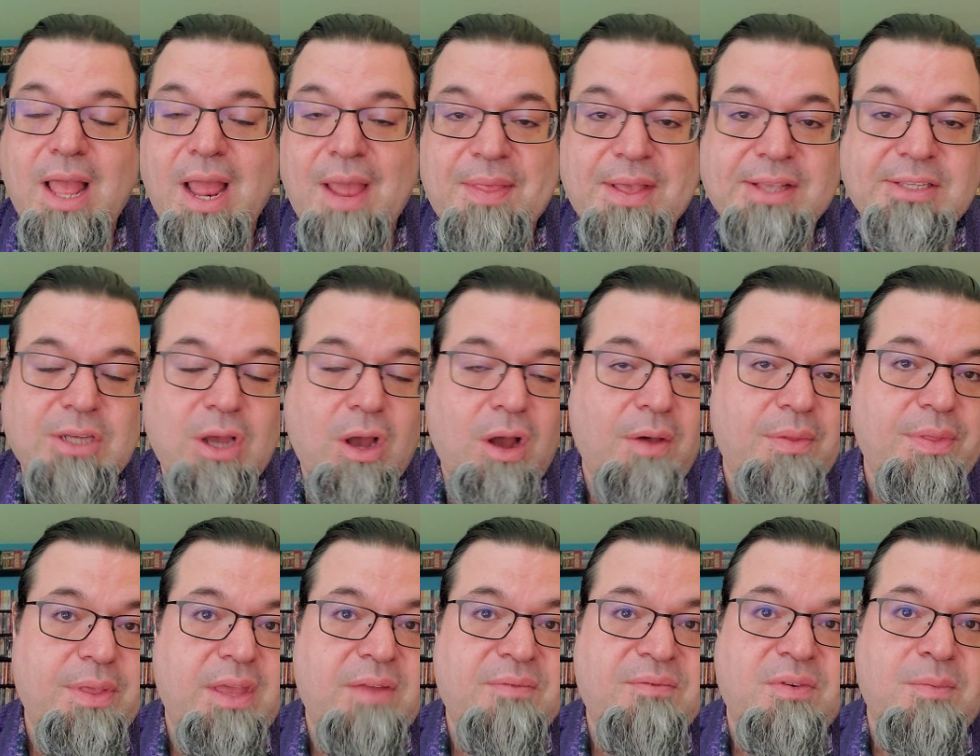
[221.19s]
And that's all
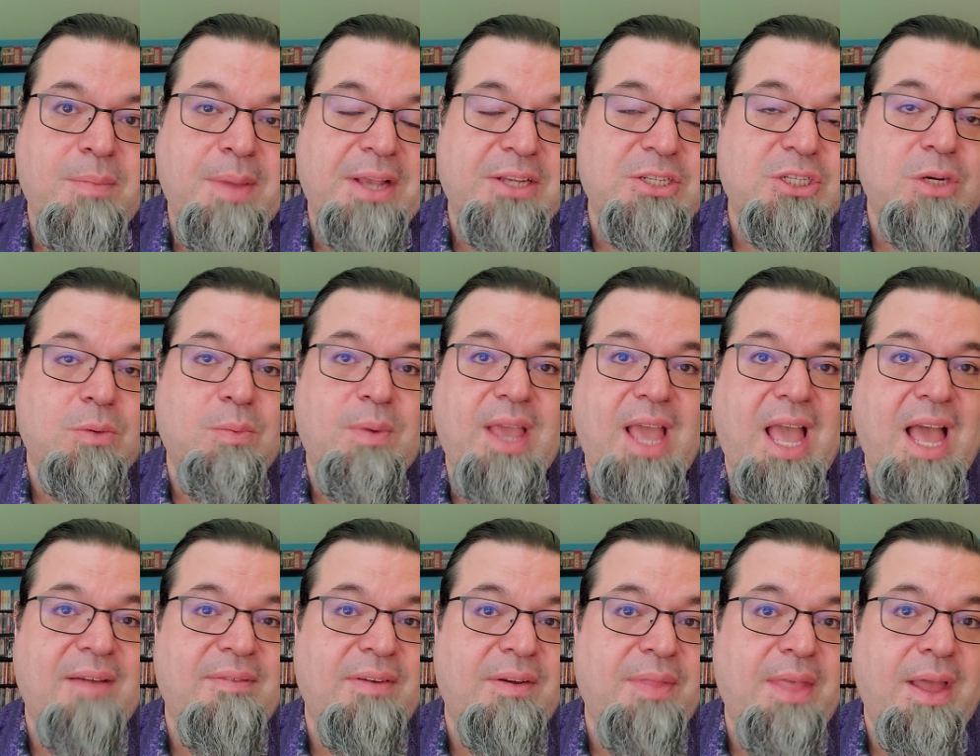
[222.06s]
the information we
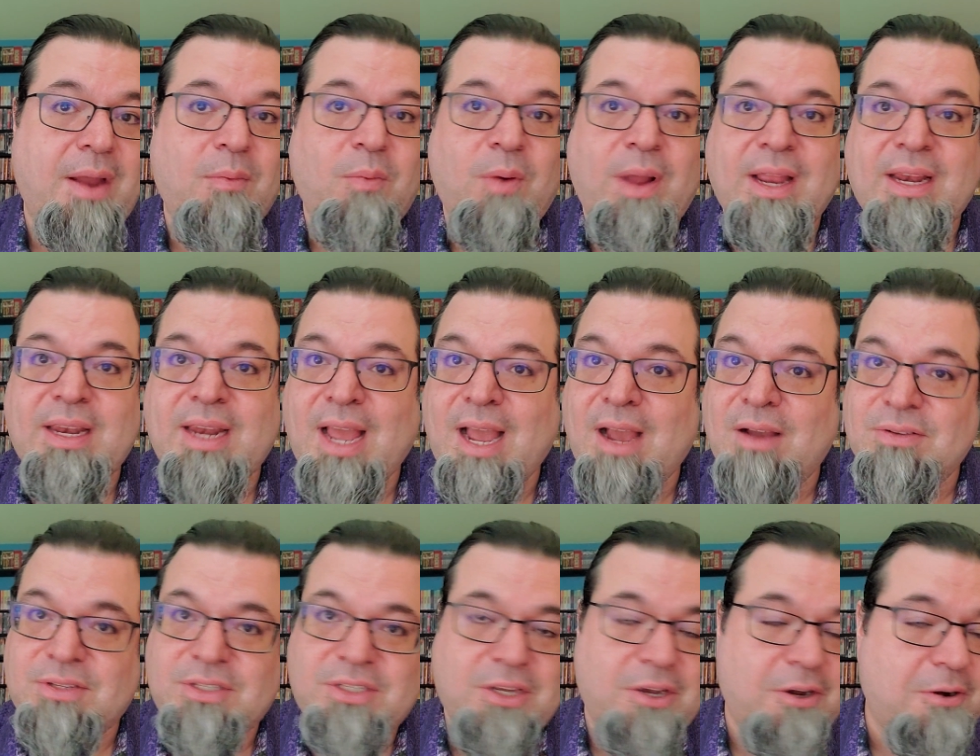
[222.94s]
have on that right
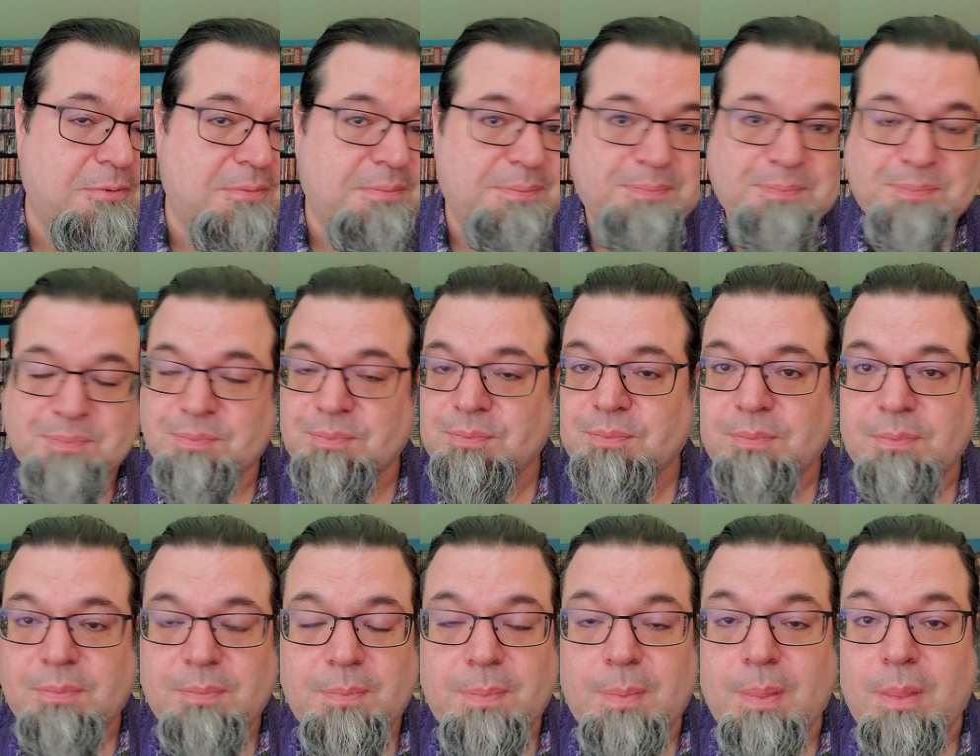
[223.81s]
now. So,
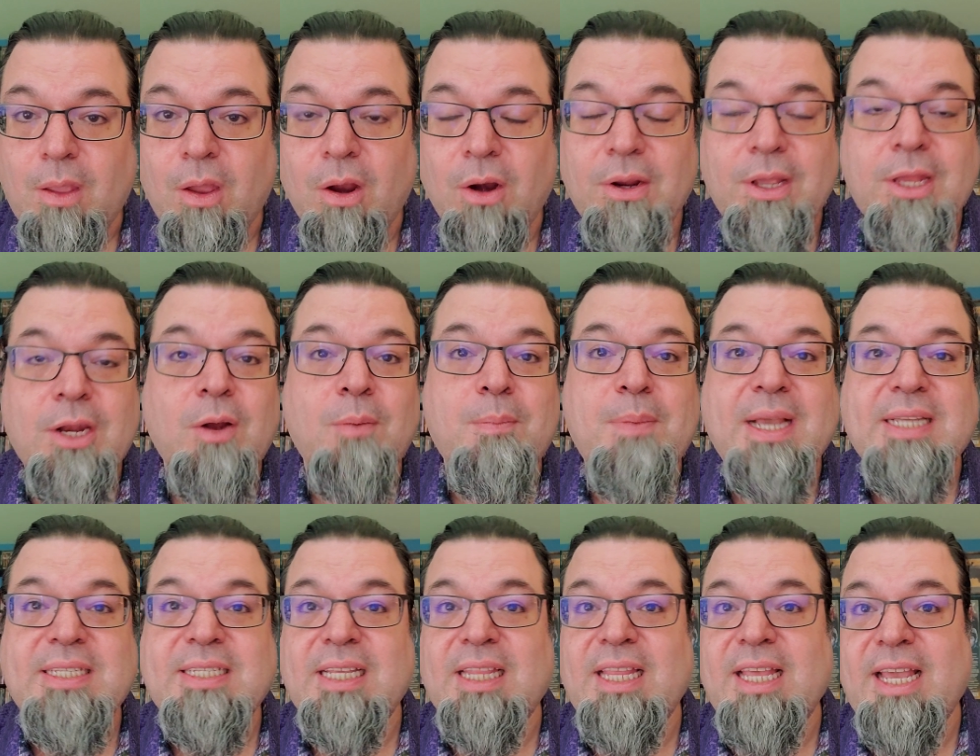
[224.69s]
uh, you know,
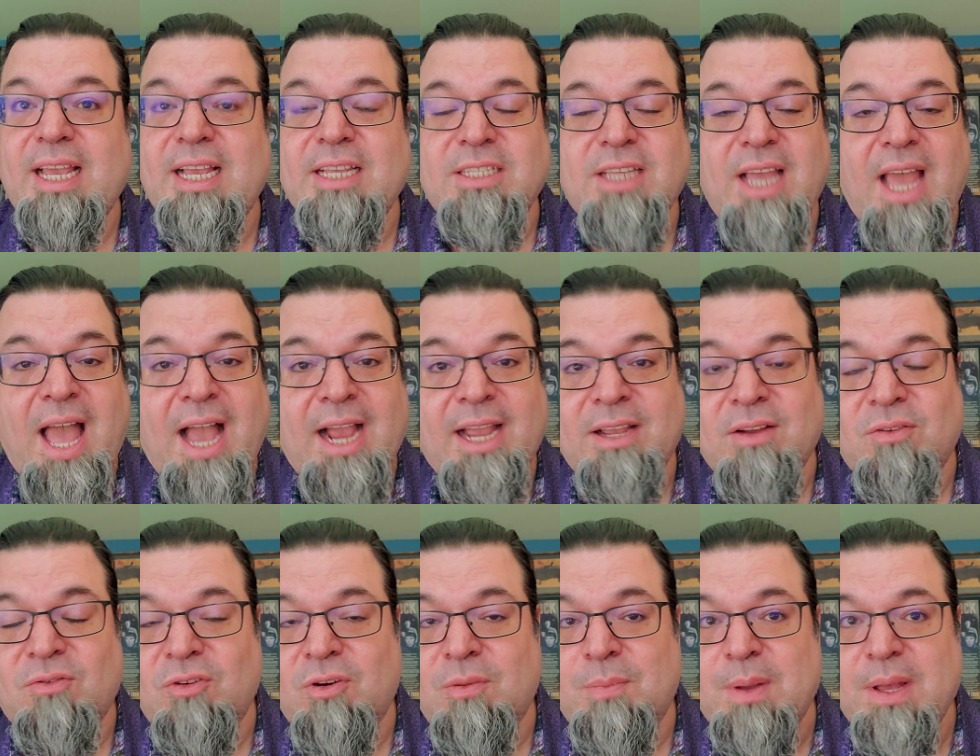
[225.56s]
basically is a
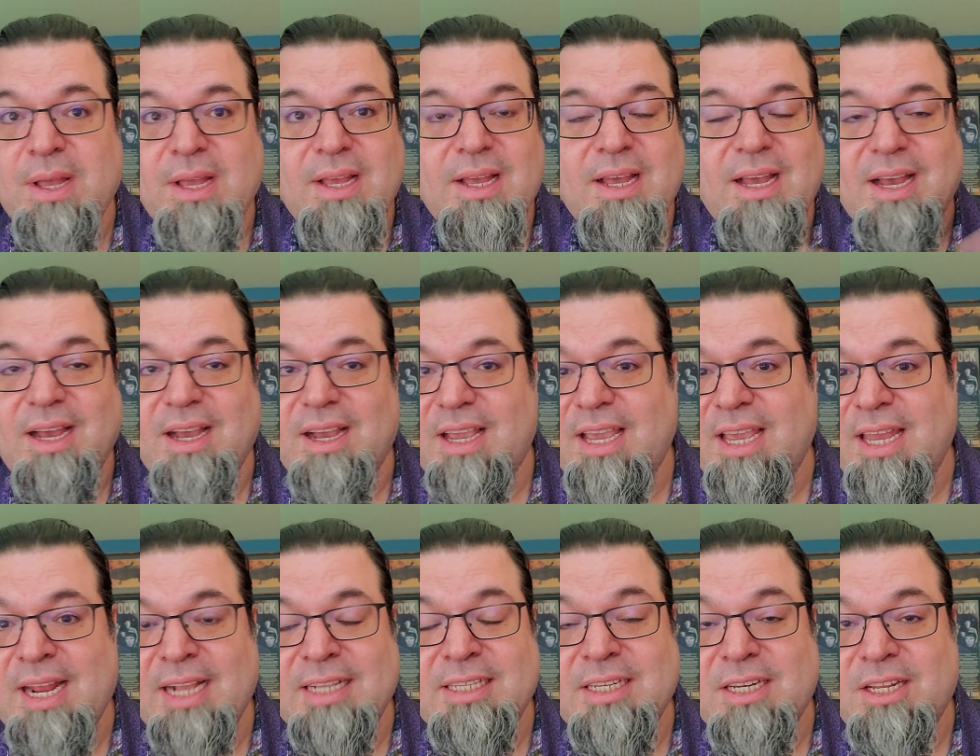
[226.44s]
hacking group uh,
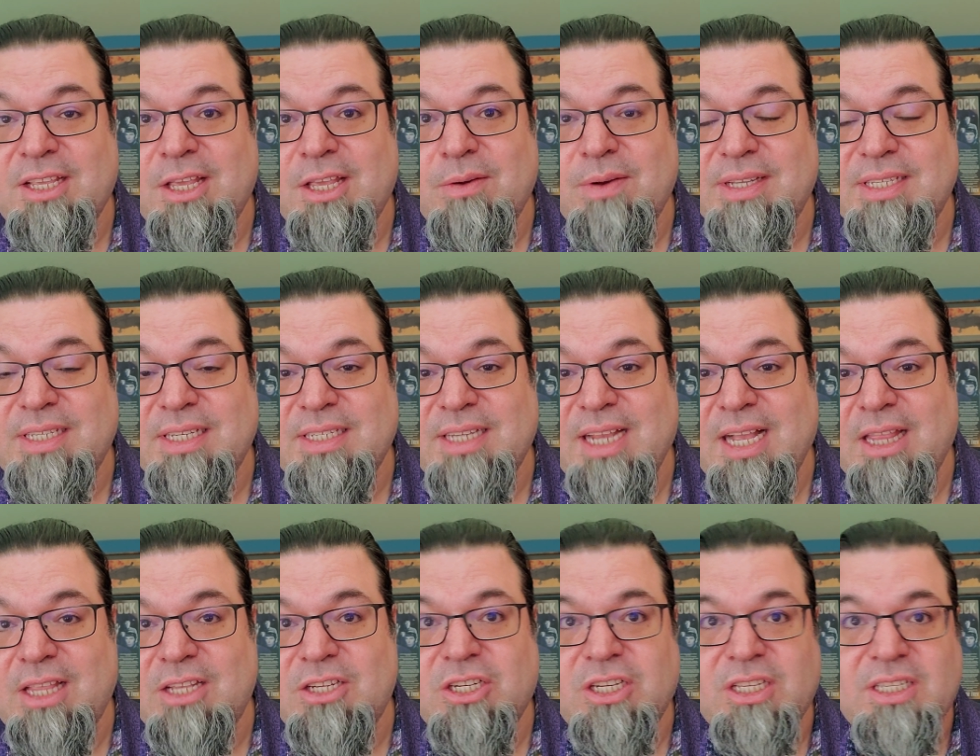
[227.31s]
connected to U.S.
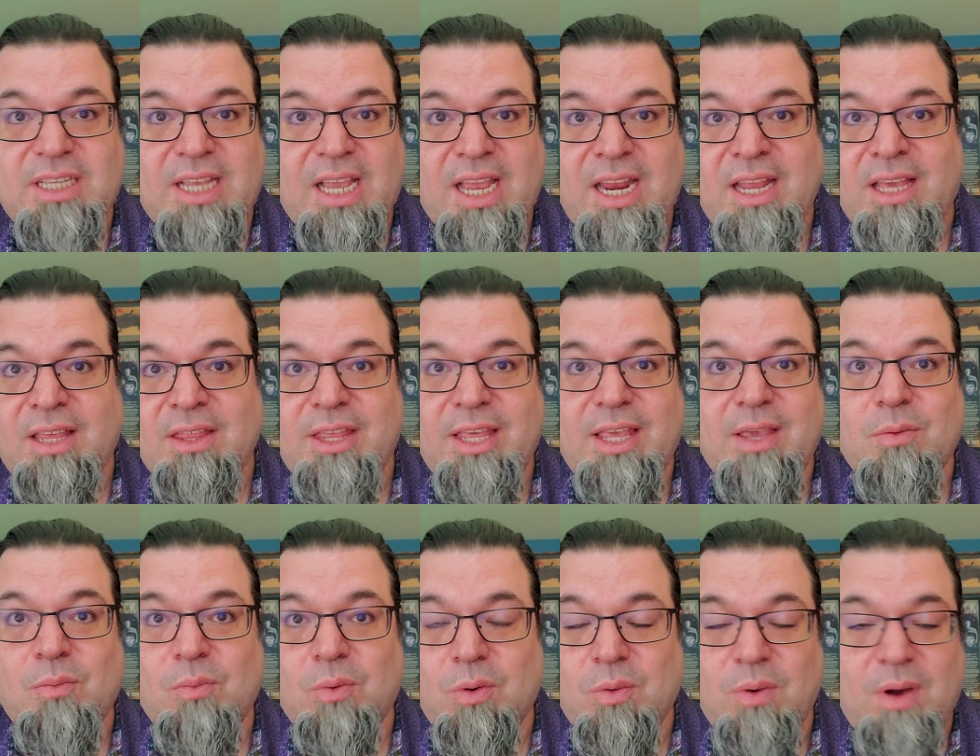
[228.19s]
intelligence hitting
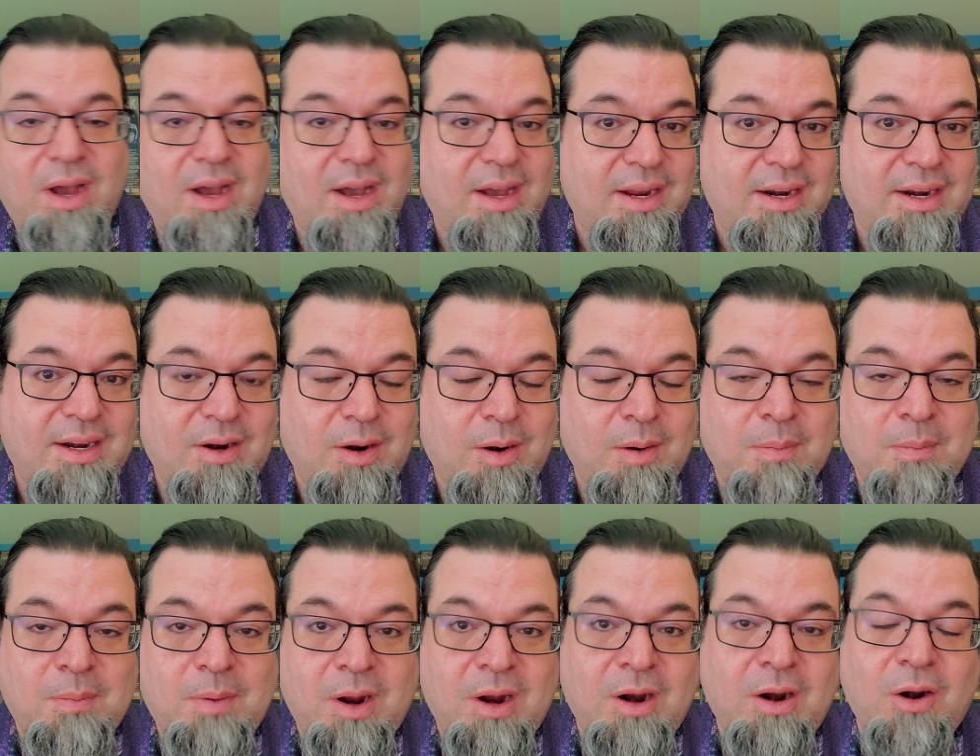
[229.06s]
the Wuhan
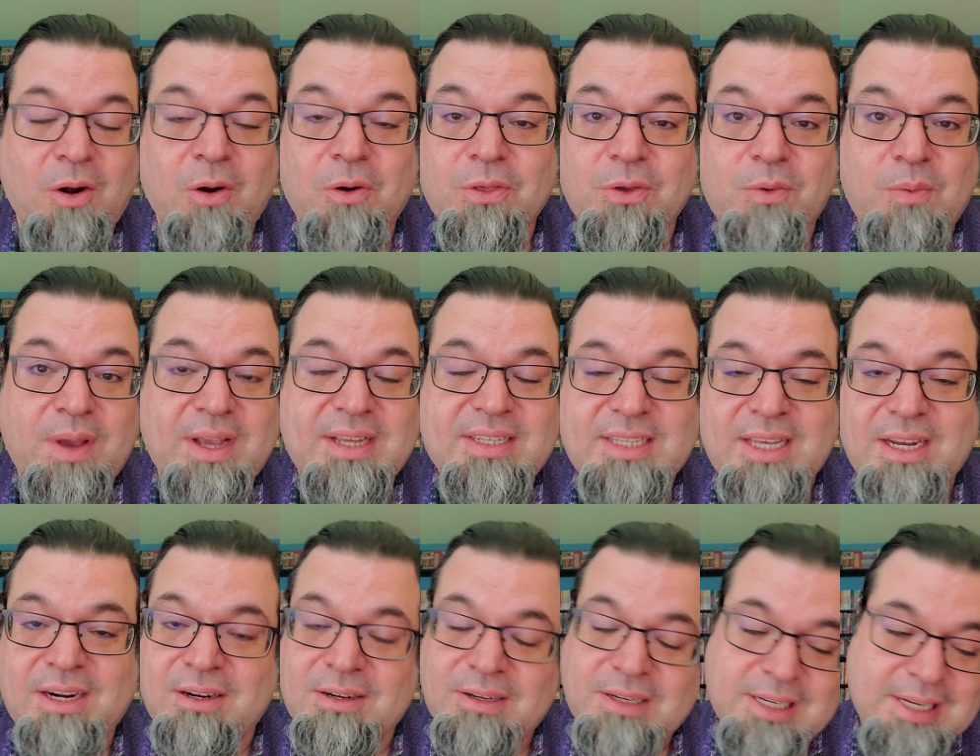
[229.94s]
or, uh, earthquake
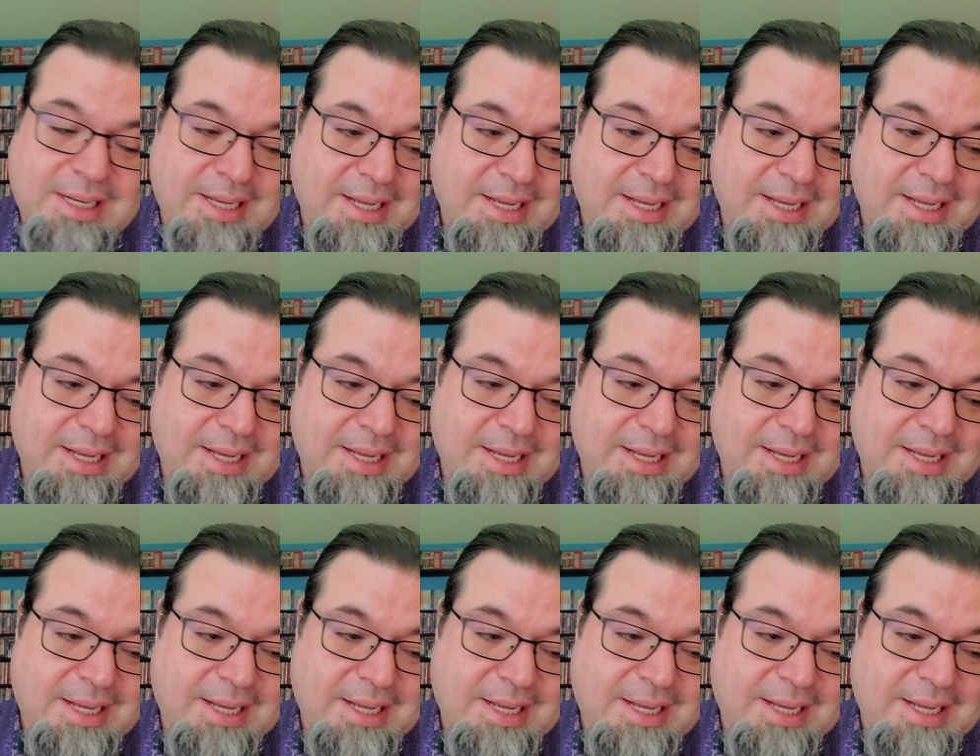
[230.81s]
center.